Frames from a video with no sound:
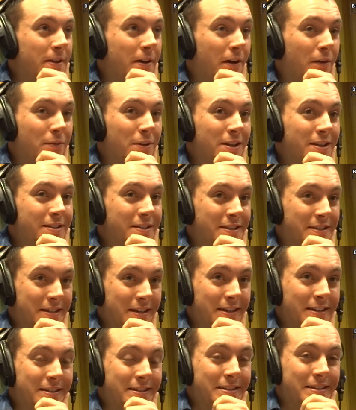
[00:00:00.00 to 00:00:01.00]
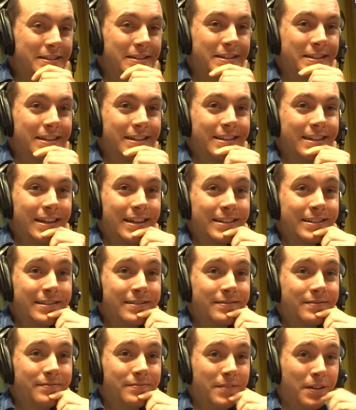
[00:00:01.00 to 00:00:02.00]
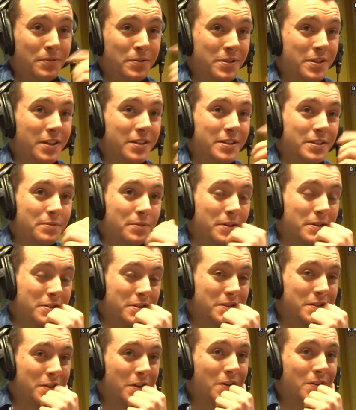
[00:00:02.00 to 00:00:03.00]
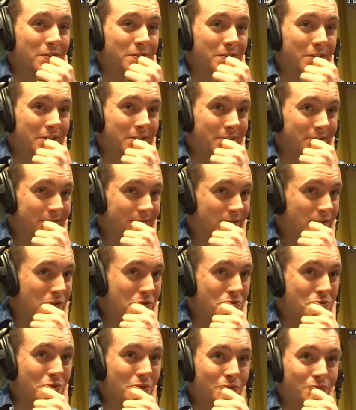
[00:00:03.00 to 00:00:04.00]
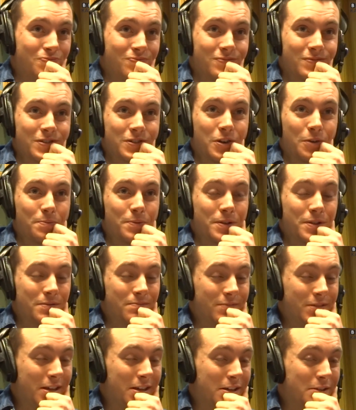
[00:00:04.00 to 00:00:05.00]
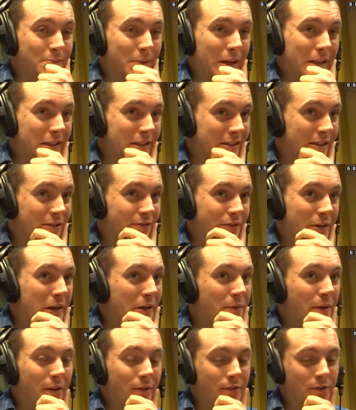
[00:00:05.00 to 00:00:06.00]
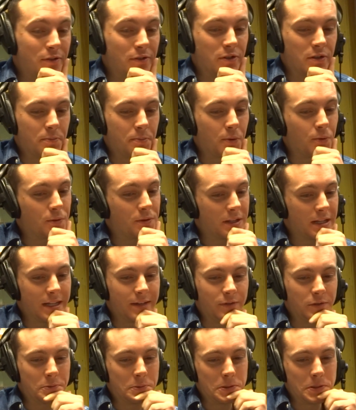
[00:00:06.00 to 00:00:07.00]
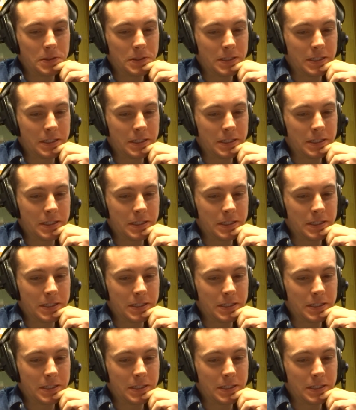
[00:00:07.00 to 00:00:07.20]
Oh, well, this is it, and that was actually one of the songs I co-wrote a couple of years back that did really well for us, The Boat to Liverpool.